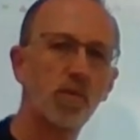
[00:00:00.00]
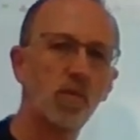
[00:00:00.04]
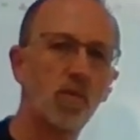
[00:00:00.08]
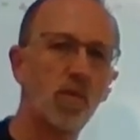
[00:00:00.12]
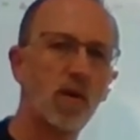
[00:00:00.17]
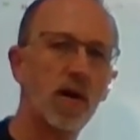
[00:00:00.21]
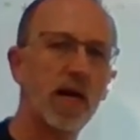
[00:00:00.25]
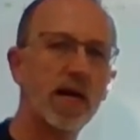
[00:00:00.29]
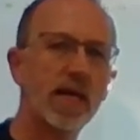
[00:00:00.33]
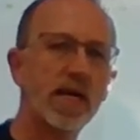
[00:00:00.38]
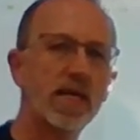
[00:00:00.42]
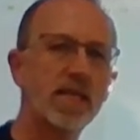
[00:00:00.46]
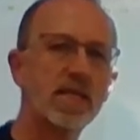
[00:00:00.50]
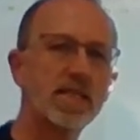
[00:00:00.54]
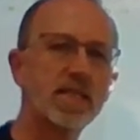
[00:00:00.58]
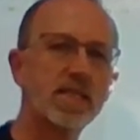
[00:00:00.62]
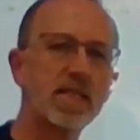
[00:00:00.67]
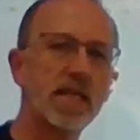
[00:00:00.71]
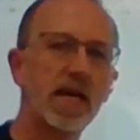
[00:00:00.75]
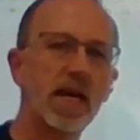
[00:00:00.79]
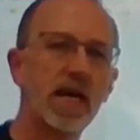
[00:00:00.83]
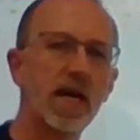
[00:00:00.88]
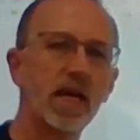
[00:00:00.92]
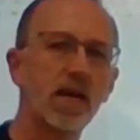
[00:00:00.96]
Why is
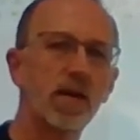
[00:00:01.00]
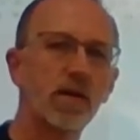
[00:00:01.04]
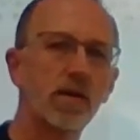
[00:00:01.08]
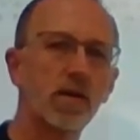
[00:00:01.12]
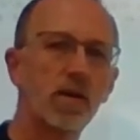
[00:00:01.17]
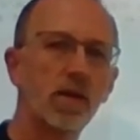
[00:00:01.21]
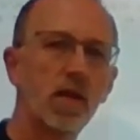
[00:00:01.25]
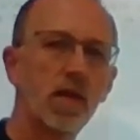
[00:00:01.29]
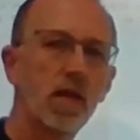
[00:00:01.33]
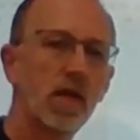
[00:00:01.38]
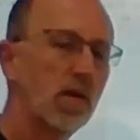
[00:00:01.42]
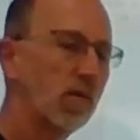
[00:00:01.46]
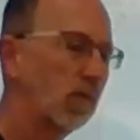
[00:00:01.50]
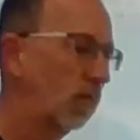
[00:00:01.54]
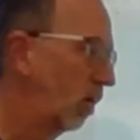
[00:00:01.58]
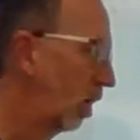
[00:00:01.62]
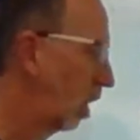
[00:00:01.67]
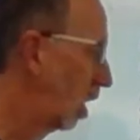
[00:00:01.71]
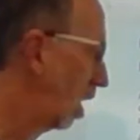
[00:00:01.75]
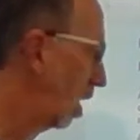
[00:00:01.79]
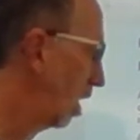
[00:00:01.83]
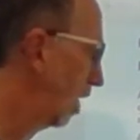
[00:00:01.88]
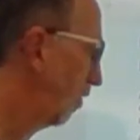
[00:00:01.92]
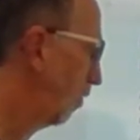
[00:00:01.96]
that?
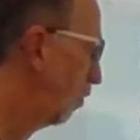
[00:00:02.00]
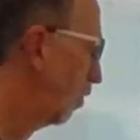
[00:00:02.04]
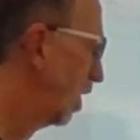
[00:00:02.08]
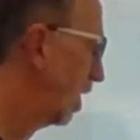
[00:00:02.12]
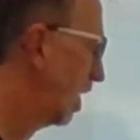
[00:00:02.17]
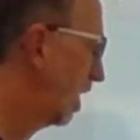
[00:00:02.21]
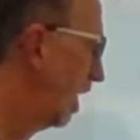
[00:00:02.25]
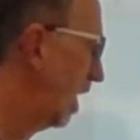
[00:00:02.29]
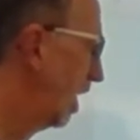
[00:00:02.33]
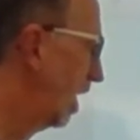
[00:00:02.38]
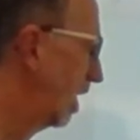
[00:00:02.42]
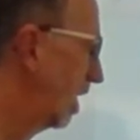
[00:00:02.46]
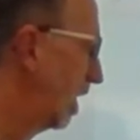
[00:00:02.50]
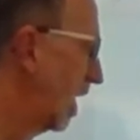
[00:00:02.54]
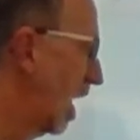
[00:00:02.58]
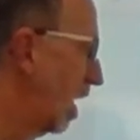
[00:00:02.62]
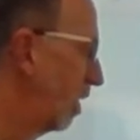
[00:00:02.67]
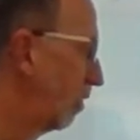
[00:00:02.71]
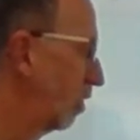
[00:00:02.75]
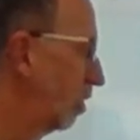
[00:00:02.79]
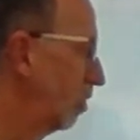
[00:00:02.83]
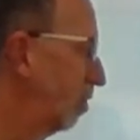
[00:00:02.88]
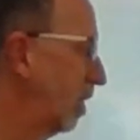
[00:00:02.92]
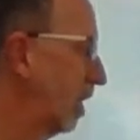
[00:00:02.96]
Well, if we did,
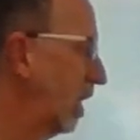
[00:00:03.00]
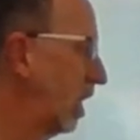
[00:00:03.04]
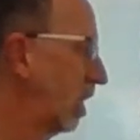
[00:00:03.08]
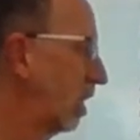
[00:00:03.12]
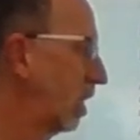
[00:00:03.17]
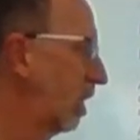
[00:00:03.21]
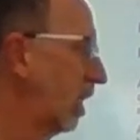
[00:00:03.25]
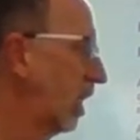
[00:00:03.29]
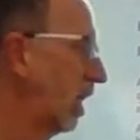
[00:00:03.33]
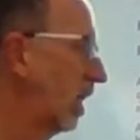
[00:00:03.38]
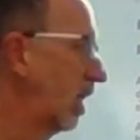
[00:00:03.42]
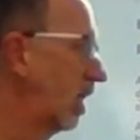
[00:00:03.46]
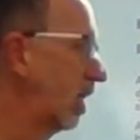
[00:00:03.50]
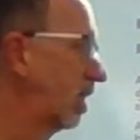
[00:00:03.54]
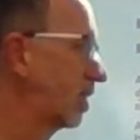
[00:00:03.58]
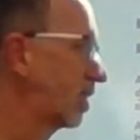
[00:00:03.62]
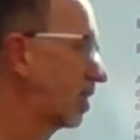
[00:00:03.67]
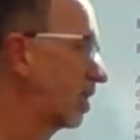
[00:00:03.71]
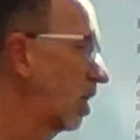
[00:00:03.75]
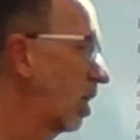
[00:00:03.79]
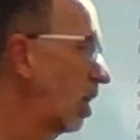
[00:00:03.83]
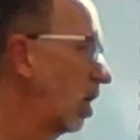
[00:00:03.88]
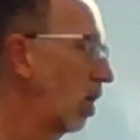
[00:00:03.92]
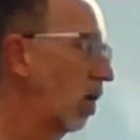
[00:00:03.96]
that would mean
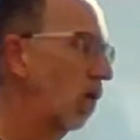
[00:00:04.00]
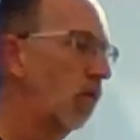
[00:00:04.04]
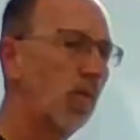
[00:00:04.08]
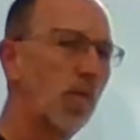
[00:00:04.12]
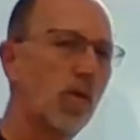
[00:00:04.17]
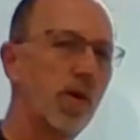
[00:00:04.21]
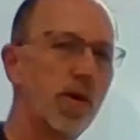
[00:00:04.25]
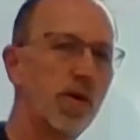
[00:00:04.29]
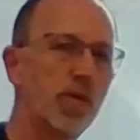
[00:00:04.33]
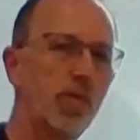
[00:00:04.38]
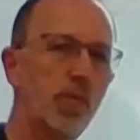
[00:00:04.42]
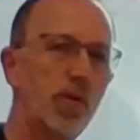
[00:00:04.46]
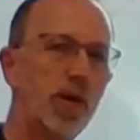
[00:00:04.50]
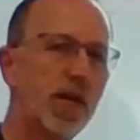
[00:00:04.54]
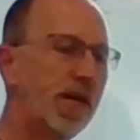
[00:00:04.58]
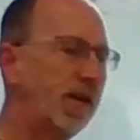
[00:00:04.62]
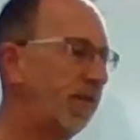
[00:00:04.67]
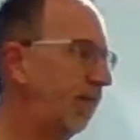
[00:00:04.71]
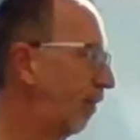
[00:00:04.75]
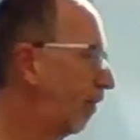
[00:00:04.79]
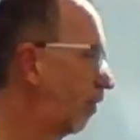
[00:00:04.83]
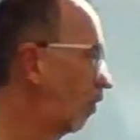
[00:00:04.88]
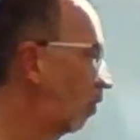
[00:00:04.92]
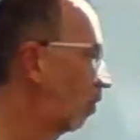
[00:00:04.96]
these would
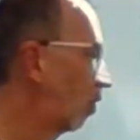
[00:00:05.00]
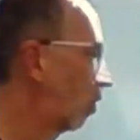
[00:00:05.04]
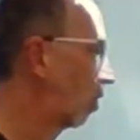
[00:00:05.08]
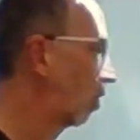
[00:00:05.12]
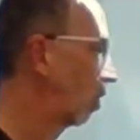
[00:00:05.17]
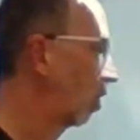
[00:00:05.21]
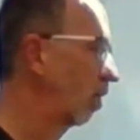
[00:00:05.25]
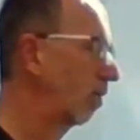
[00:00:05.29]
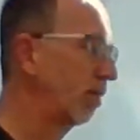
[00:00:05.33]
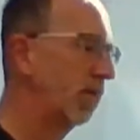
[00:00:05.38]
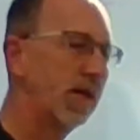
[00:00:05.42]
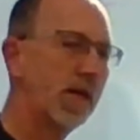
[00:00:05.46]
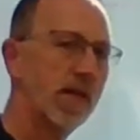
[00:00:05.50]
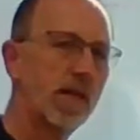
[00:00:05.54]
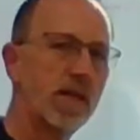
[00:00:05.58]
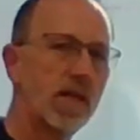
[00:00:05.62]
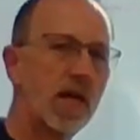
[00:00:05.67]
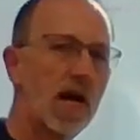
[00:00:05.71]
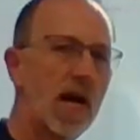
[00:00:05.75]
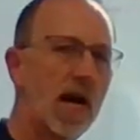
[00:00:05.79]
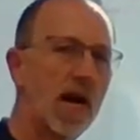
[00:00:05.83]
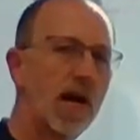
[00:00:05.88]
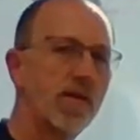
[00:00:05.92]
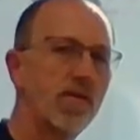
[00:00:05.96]
reform into
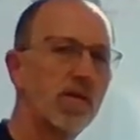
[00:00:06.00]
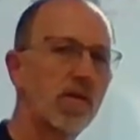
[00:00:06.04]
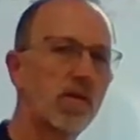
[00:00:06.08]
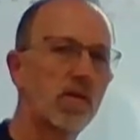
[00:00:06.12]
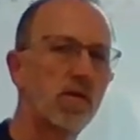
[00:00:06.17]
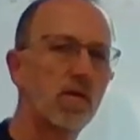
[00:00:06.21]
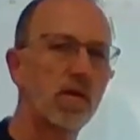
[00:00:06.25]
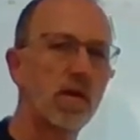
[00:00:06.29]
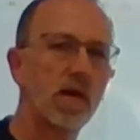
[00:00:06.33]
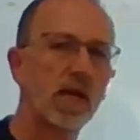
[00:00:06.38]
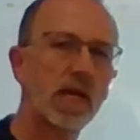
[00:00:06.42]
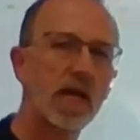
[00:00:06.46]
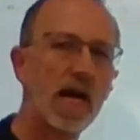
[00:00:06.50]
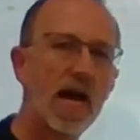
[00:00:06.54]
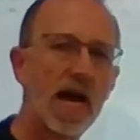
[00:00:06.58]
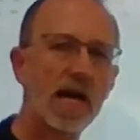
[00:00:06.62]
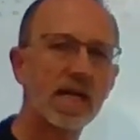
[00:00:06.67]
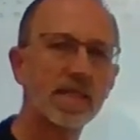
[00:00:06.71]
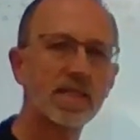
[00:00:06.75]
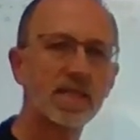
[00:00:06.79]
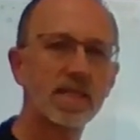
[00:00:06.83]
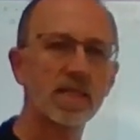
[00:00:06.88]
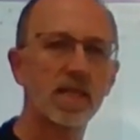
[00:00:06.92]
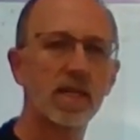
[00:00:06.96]
hydrochloric
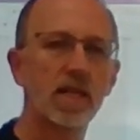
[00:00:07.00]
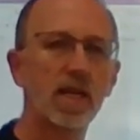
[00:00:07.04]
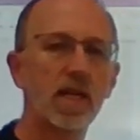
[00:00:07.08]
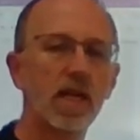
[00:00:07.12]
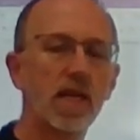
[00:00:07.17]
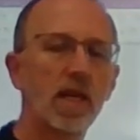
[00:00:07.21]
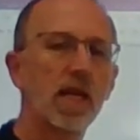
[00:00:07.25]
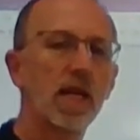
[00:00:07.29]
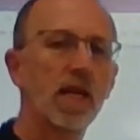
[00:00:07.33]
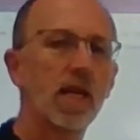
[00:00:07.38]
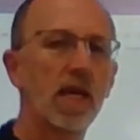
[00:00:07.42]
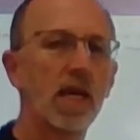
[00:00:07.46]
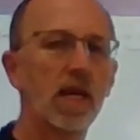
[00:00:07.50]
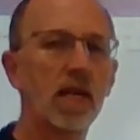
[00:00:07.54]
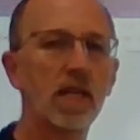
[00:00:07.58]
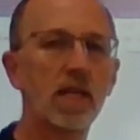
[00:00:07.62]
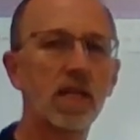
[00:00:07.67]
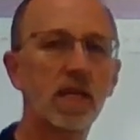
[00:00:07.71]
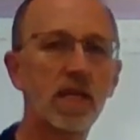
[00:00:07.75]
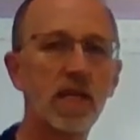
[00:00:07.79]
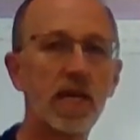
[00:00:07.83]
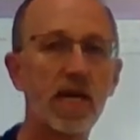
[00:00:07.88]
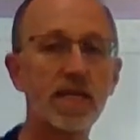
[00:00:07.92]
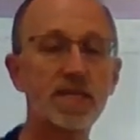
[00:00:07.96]
acid. And in
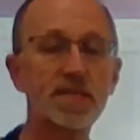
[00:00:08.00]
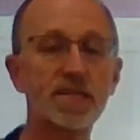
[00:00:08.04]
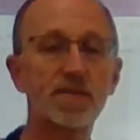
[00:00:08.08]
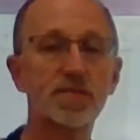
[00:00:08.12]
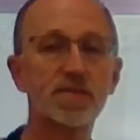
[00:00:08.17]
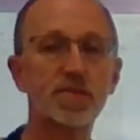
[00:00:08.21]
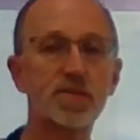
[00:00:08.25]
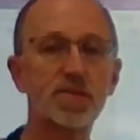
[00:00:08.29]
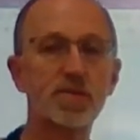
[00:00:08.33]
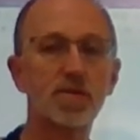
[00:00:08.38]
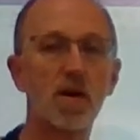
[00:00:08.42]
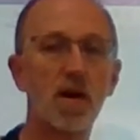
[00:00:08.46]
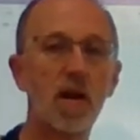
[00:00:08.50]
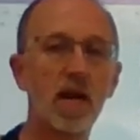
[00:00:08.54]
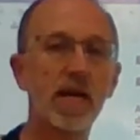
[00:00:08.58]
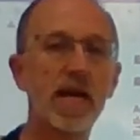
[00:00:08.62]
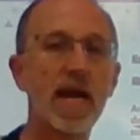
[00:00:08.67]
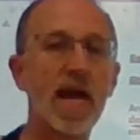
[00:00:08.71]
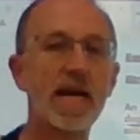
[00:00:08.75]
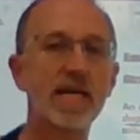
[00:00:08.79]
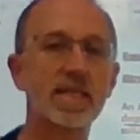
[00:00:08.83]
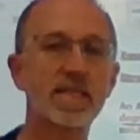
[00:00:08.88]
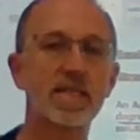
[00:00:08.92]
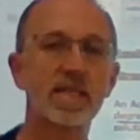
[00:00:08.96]
the case of the strong
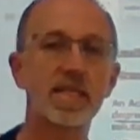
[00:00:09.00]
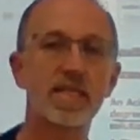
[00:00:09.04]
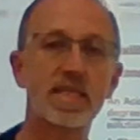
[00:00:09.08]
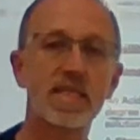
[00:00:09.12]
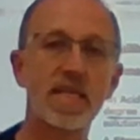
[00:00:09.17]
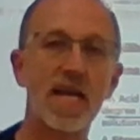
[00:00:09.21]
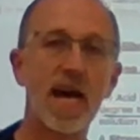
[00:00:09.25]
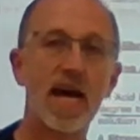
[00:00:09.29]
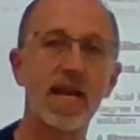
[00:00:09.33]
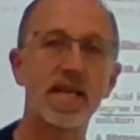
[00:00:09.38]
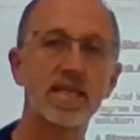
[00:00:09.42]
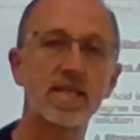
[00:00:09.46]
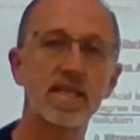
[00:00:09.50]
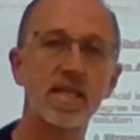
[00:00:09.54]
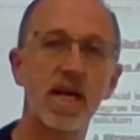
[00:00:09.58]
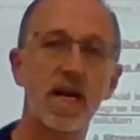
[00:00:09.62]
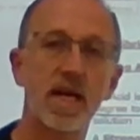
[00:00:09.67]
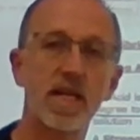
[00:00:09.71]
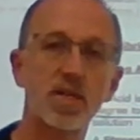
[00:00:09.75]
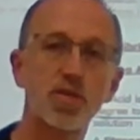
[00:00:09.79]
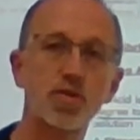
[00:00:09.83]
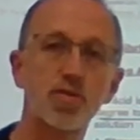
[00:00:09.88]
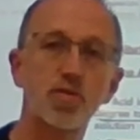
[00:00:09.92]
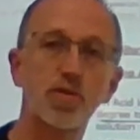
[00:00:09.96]
acids, that is
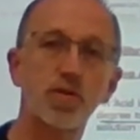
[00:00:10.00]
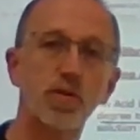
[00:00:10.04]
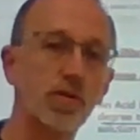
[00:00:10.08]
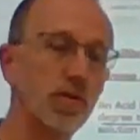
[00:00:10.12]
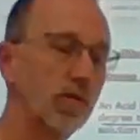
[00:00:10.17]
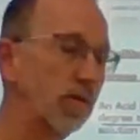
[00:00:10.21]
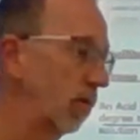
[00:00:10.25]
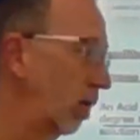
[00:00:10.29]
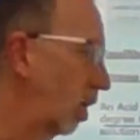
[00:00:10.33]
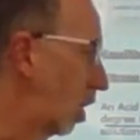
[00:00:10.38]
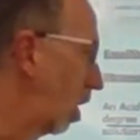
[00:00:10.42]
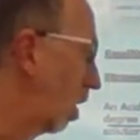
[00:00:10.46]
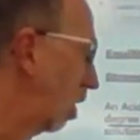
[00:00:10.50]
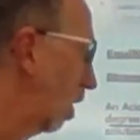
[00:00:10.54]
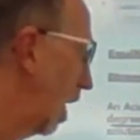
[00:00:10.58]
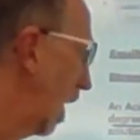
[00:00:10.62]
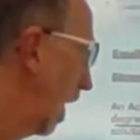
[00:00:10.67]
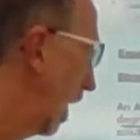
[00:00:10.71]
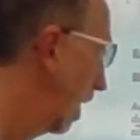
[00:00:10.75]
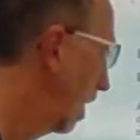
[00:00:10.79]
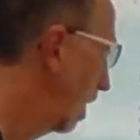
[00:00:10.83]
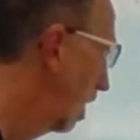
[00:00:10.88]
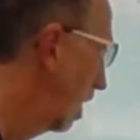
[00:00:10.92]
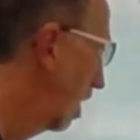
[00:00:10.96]
not true, all
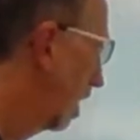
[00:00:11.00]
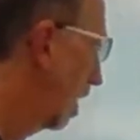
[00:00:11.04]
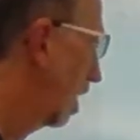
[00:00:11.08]
right?